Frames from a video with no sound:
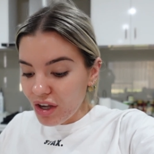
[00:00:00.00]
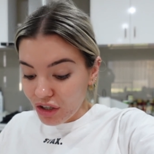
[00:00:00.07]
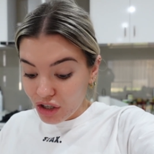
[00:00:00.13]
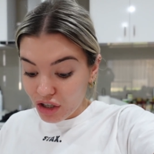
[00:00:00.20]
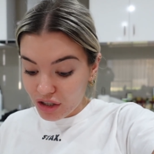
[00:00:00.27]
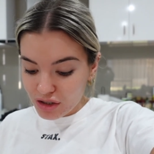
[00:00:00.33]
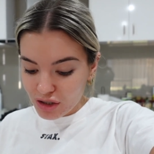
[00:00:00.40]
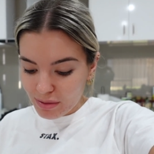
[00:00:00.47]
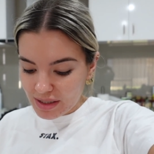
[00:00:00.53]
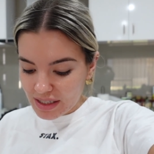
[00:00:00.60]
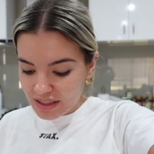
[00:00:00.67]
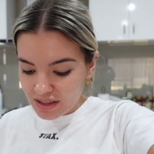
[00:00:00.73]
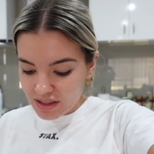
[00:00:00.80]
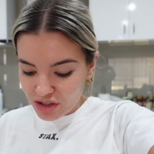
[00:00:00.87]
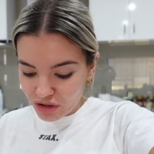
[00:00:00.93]
Cute, so I'm
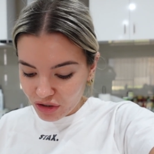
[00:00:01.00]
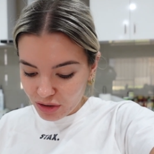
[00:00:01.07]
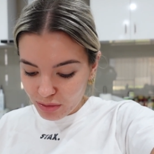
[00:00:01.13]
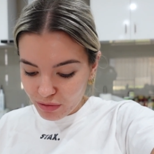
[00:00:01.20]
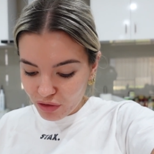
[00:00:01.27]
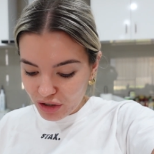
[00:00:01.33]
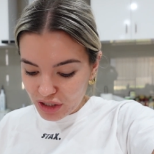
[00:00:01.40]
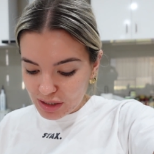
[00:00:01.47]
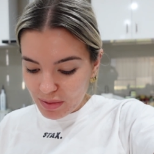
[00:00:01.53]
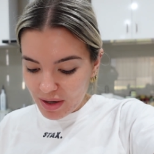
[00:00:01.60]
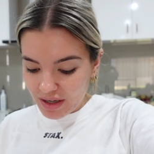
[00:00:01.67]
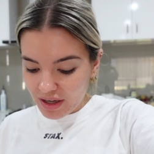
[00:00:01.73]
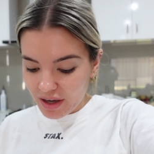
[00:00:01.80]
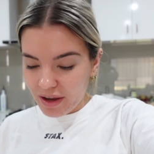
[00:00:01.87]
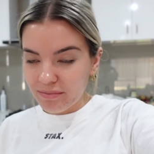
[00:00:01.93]
addicted to Before You
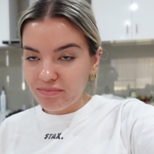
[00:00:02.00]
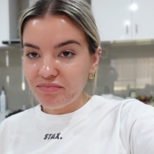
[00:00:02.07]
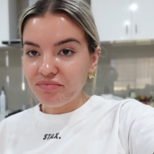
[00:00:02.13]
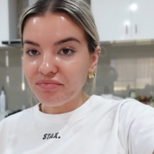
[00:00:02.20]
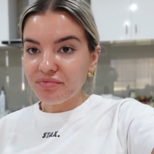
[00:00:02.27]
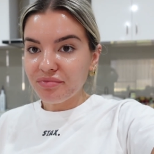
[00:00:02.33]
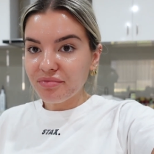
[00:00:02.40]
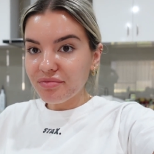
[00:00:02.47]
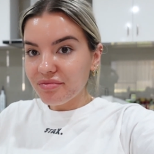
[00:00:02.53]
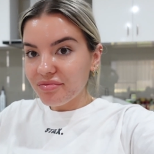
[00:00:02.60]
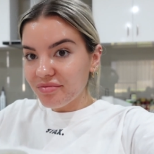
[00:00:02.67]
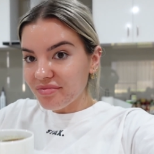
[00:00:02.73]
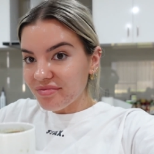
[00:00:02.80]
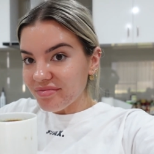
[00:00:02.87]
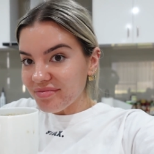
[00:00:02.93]
Speak again.
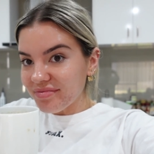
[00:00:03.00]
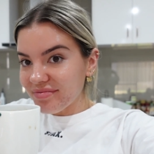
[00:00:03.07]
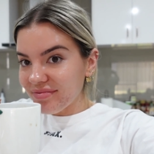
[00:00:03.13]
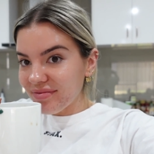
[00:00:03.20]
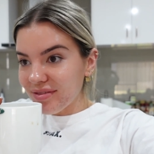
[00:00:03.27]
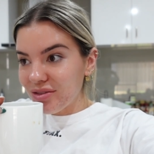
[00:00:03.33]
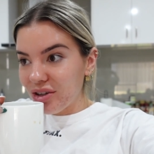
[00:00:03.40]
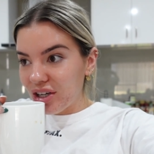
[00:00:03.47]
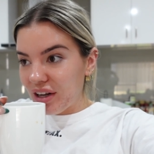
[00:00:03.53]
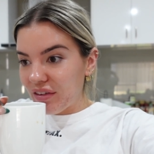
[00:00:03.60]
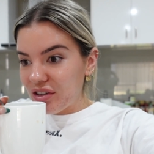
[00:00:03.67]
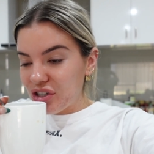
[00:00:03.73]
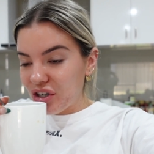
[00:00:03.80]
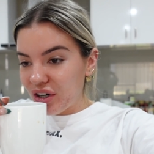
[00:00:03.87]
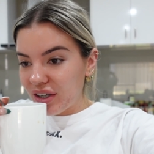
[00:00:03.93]
Not
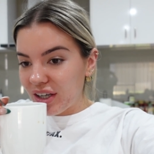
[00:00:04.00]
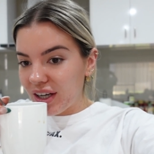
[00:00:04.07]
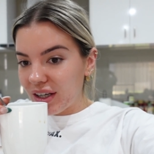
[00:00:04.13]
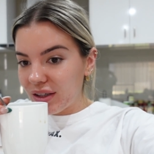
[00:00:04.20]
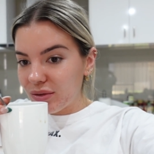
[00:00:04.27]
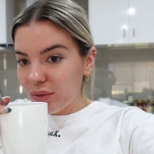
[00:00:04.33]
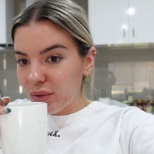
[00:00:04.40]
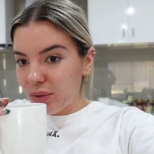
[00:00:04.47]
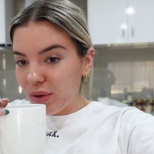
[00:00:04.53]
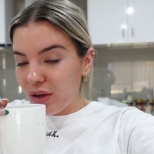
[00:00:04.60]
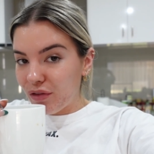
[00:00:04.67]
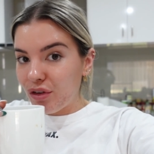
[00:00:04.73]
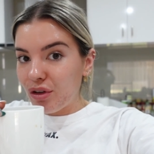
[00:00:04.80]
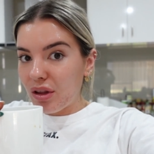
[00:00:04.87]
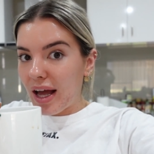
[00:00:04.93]
even joking.
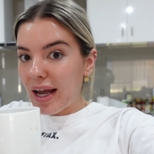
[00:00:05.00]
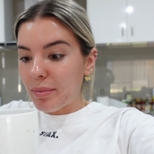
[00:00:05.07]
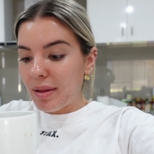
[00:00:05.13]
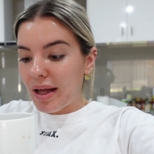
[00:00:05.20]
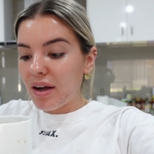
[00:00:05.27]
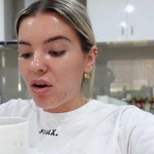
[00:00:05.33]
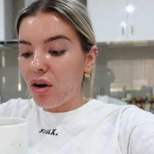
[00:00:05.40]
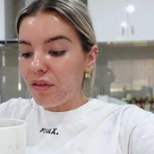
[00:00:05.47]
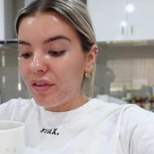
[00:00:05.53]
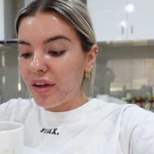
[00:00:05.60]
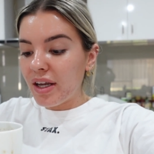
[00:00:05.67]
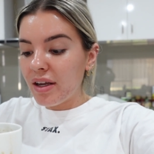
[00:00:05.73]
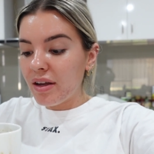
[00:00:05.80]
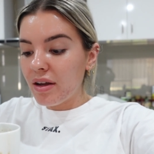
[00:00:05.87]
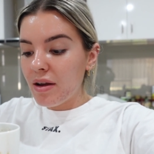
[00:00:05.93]
If you like black
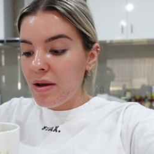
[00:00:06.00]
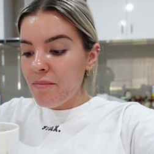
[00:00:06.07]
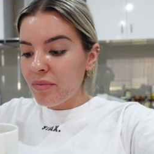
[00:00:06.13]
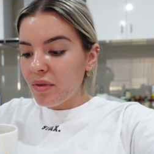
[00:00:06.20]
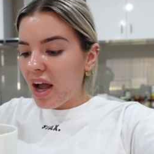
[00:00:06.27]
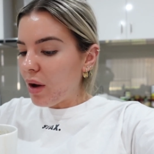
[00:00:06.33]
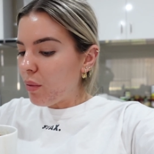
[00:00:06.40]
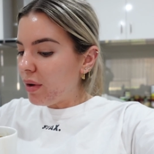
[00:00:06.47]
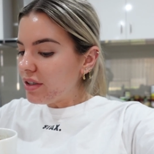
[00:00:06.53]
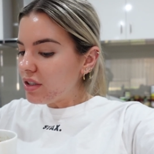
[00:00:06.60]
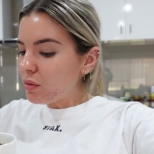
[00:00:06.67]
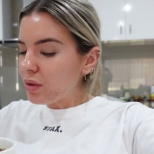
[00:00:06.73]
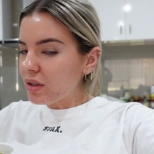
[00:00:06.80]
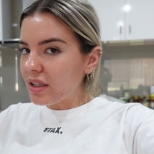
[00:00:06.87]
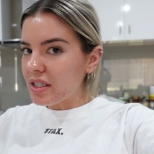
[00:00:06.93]
coffee, I wonder
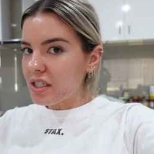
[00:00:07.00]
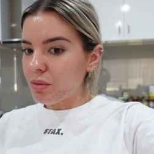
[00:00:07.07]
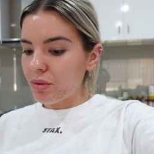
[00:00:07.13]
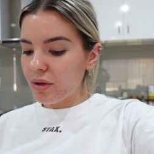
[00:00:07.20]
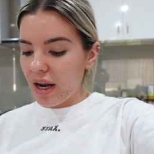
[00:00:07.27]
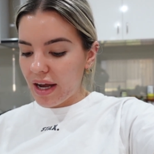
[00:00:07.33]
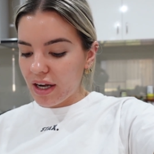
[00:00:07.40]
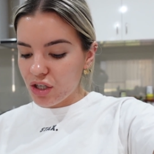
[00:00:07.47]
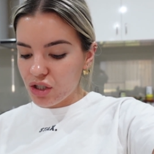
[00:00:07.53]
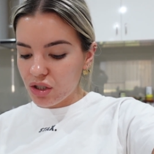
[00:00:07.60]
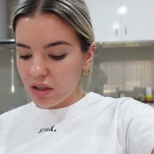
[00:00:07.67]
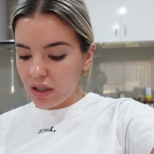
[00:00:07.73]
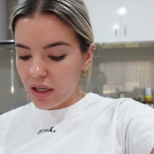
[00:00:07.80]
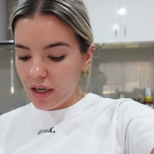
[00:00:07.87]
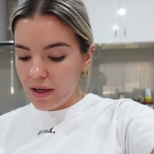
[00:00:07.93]
what this would
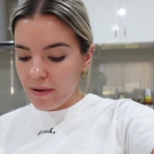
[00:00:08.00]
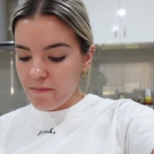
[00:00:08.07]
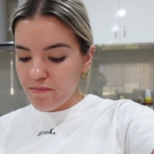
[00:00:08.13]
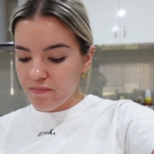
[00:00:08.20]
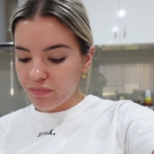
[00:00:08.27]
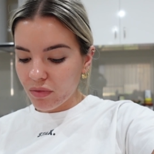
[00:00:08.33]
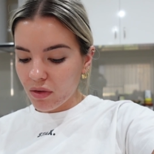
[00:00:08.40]
actually